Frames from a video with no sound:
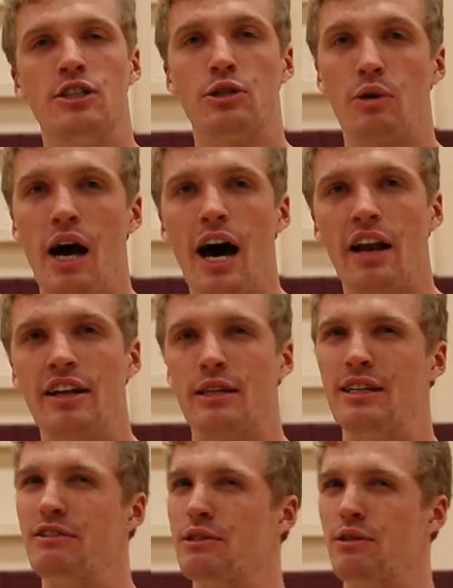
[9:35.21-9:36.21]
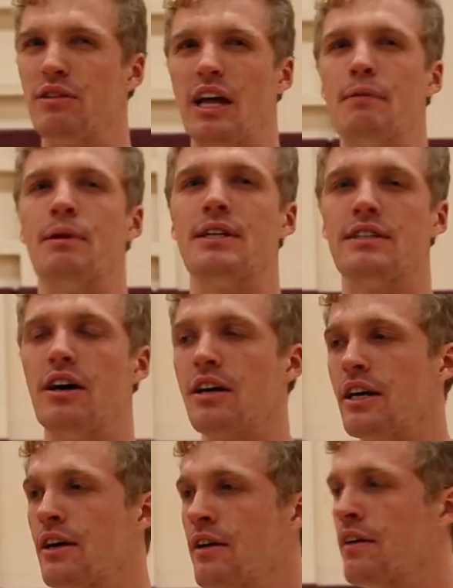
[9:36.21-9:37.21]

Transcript: So kind of like the difference between a layup and a dunk,